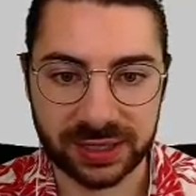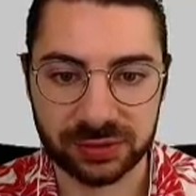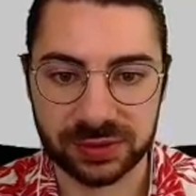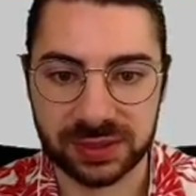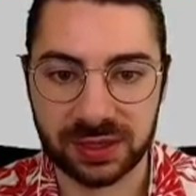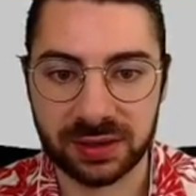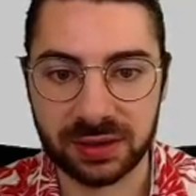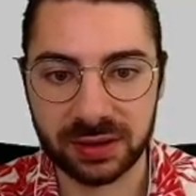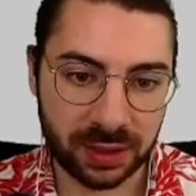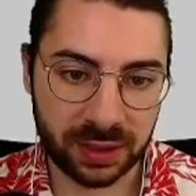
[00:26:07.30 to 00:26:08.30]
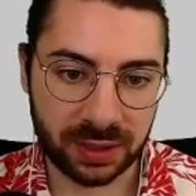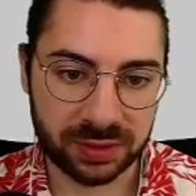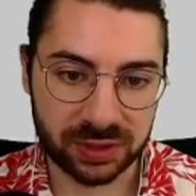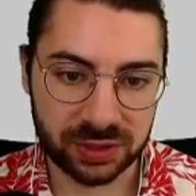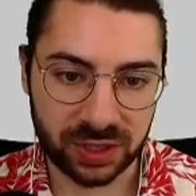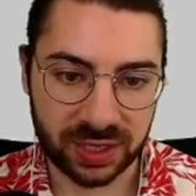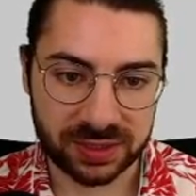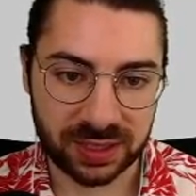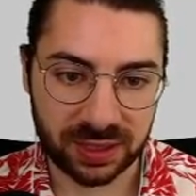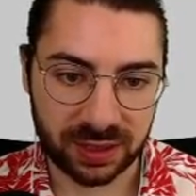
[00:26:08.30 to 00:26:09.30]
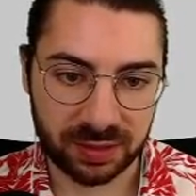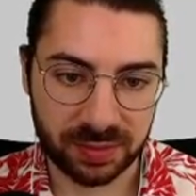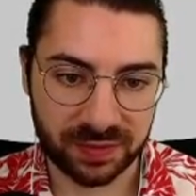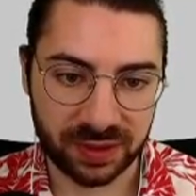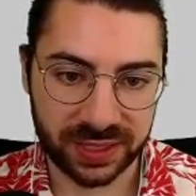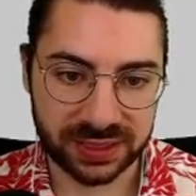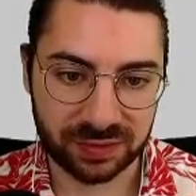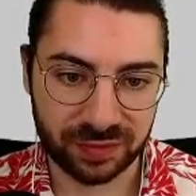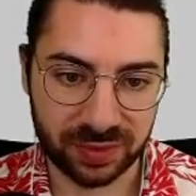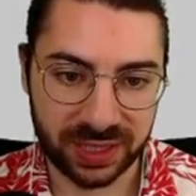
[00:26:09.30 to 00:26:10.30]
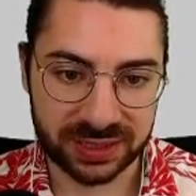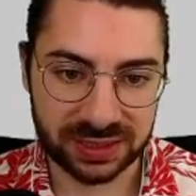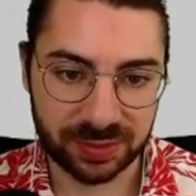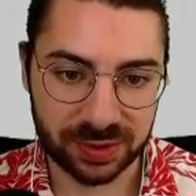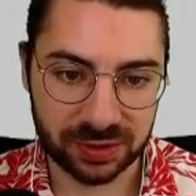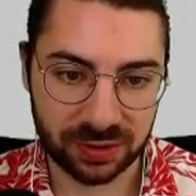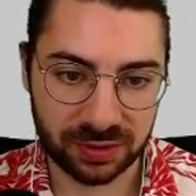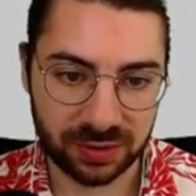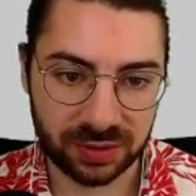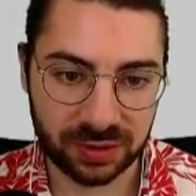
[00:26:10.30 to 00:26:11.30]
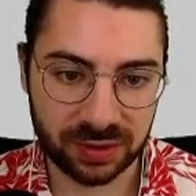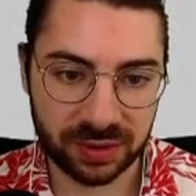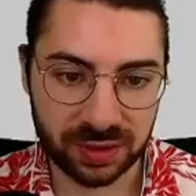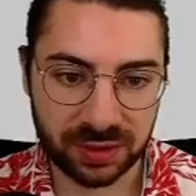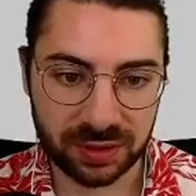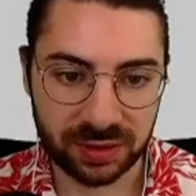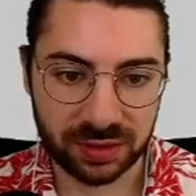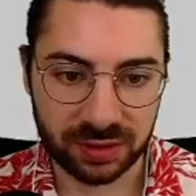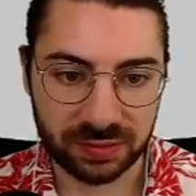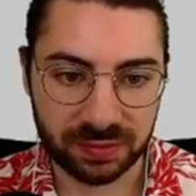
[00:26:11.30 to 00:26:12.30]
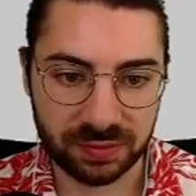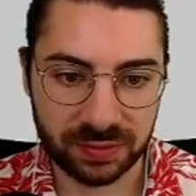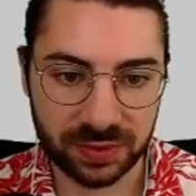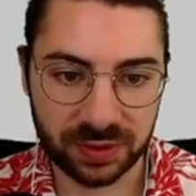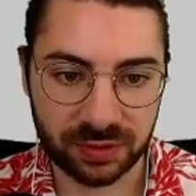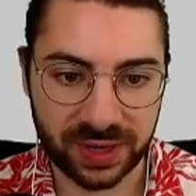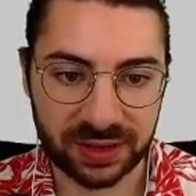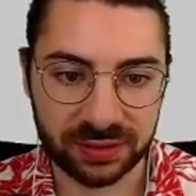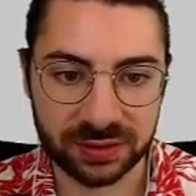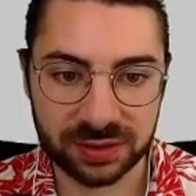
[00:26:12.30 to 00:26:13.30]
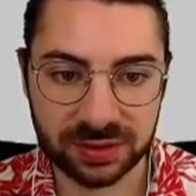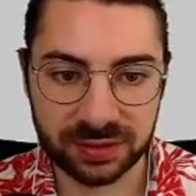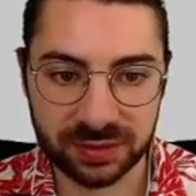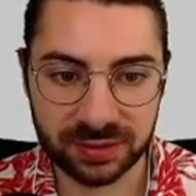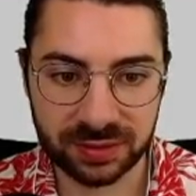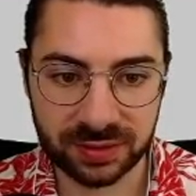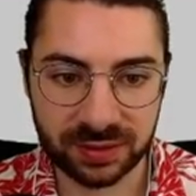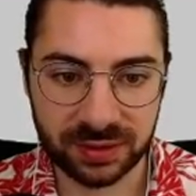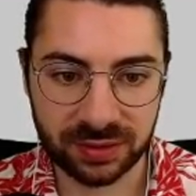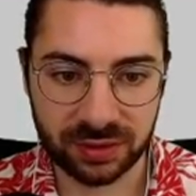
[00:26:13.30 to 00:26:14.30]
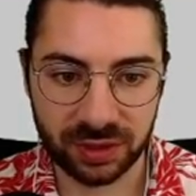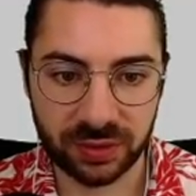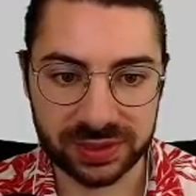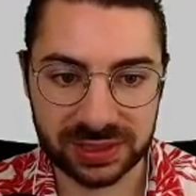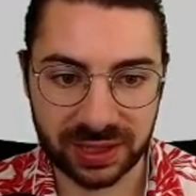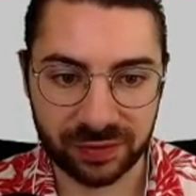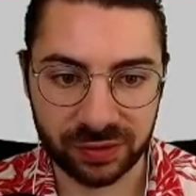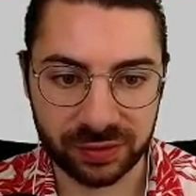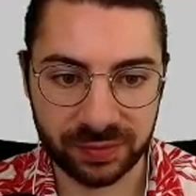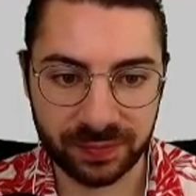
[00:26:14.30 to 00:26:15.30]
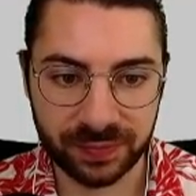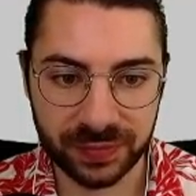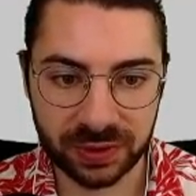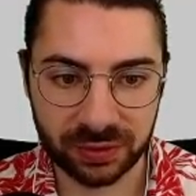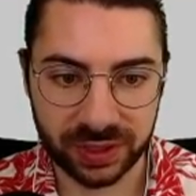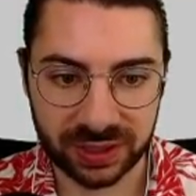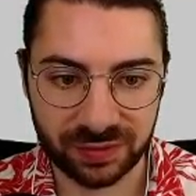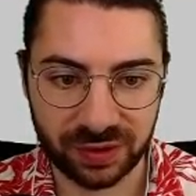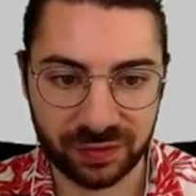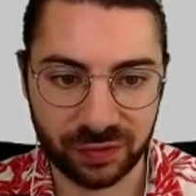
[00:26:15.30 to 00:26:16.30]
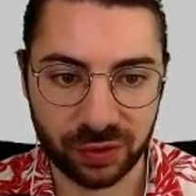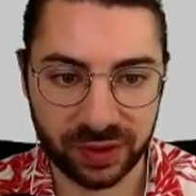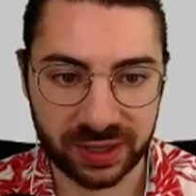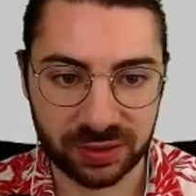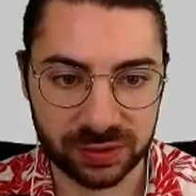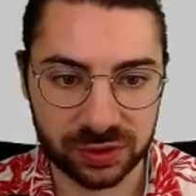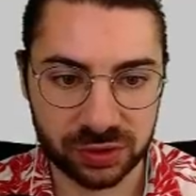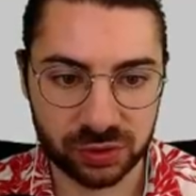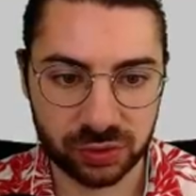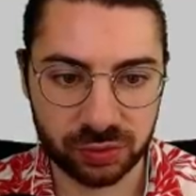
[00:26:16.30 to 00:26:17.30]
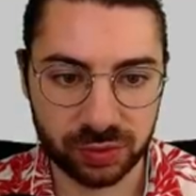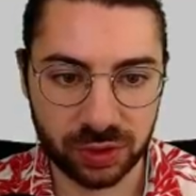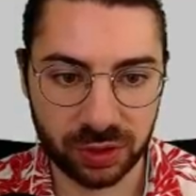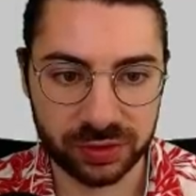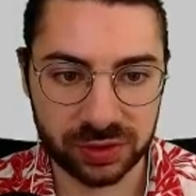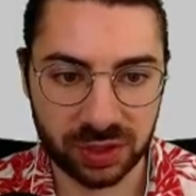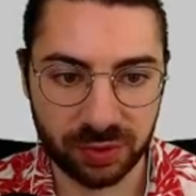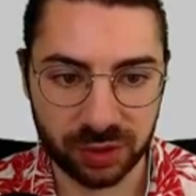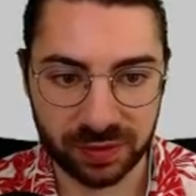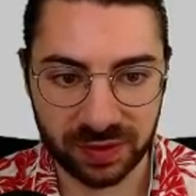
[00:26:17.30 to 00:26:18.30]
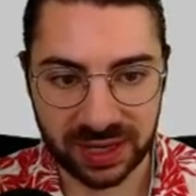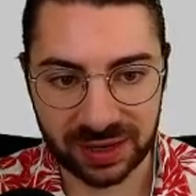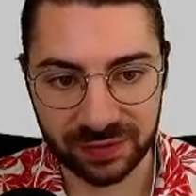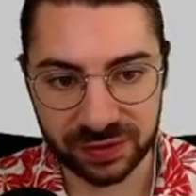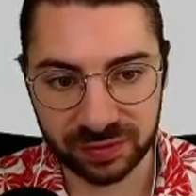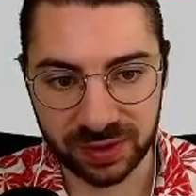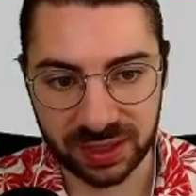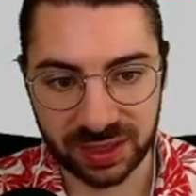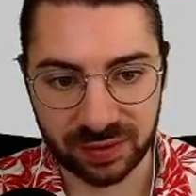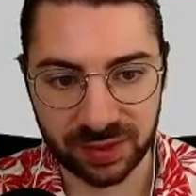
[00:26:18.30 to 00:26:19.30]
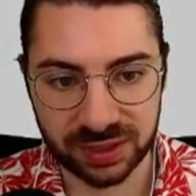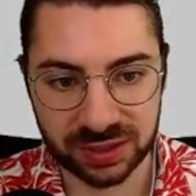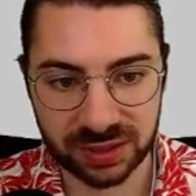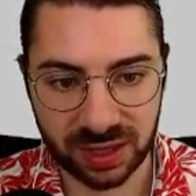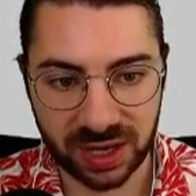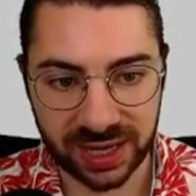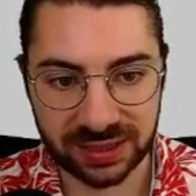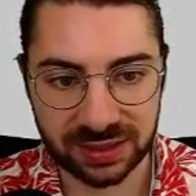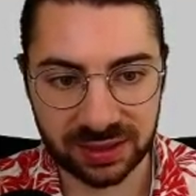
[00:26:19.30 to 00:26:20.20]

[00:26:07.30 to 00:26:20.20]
scene. Just trying to take a bit of a lesson from last episode. The ground, the lowest level, or like the very foreground, was too close to the bottom of the canvas for me to give it much height.